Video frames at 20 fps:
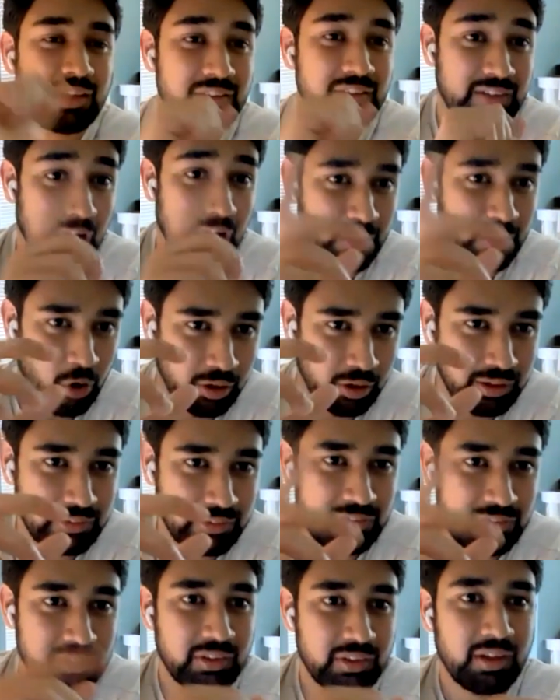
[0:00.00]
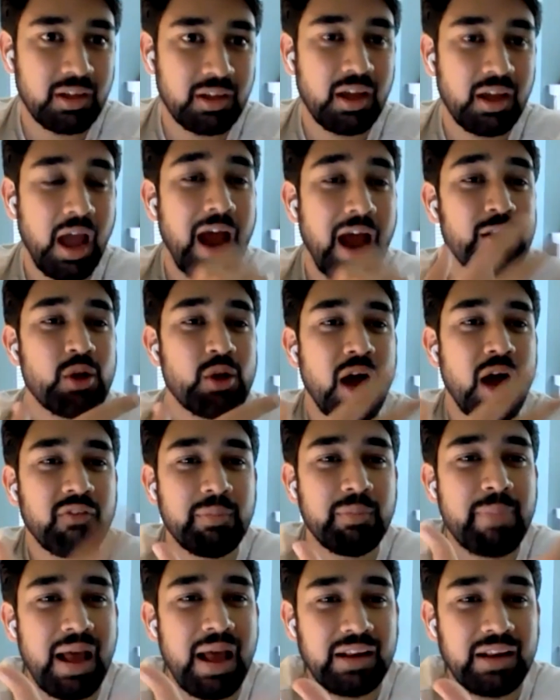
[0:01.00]
skyrockets and you have a
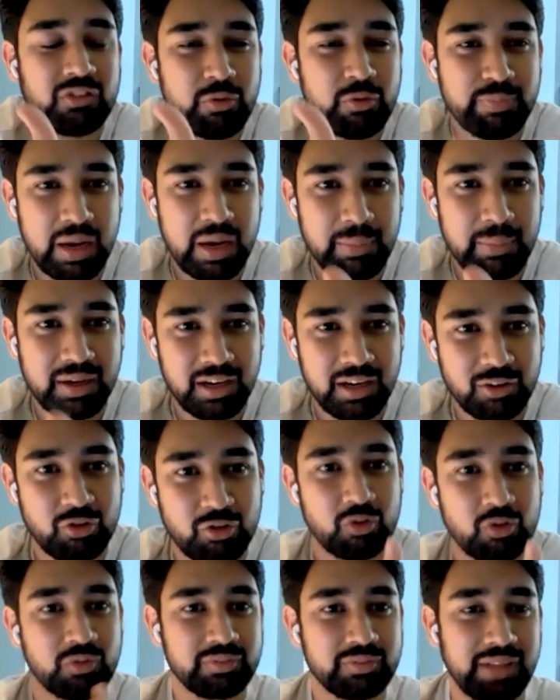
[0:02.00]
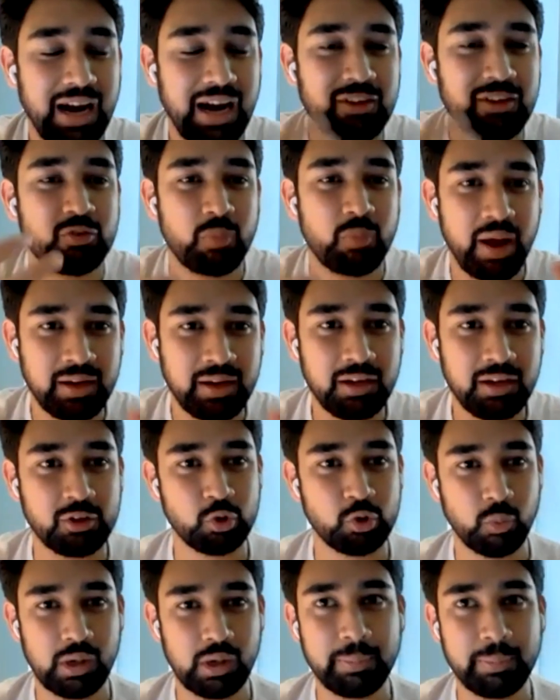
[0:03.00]
balance of payment issue. That's when
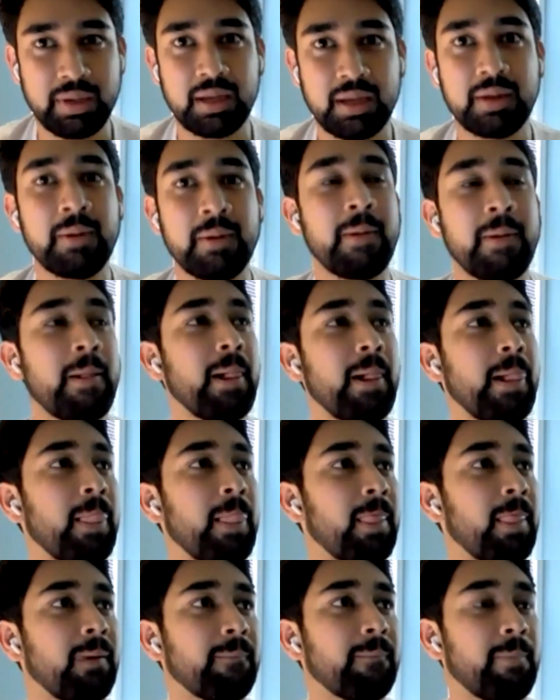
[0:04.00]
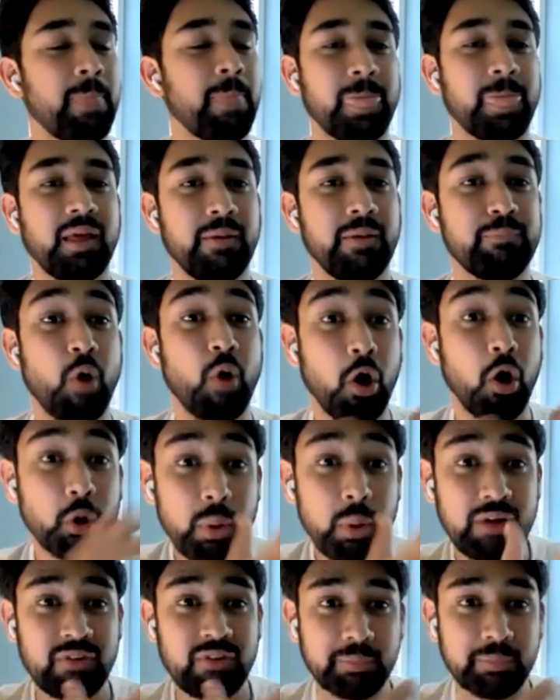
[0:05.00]
you will be
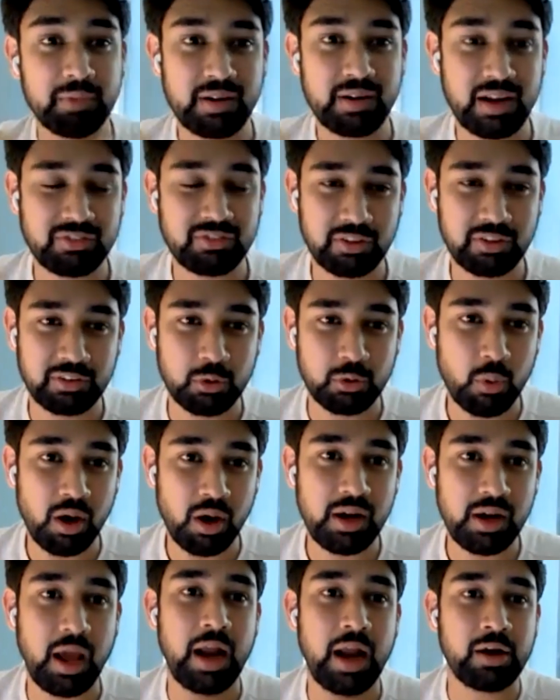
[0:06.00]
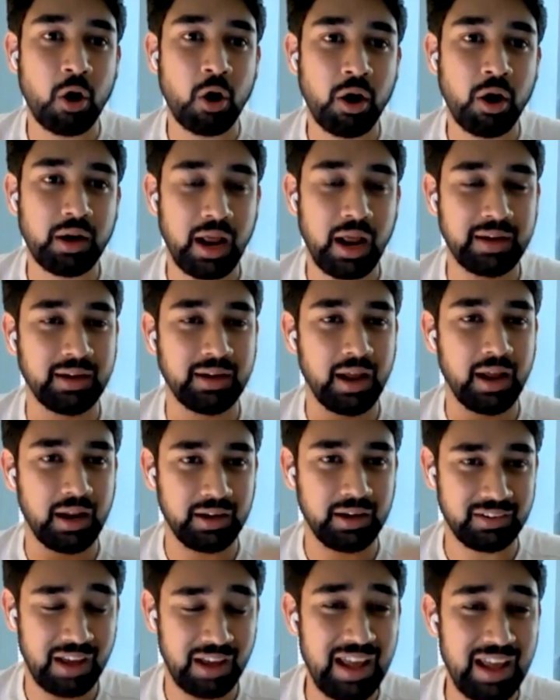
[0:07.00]
borrowing from the rest of the world
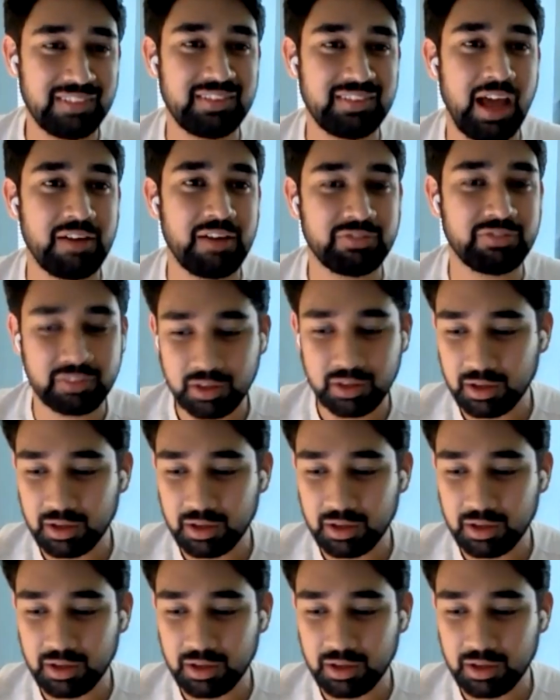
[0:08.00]
and hence have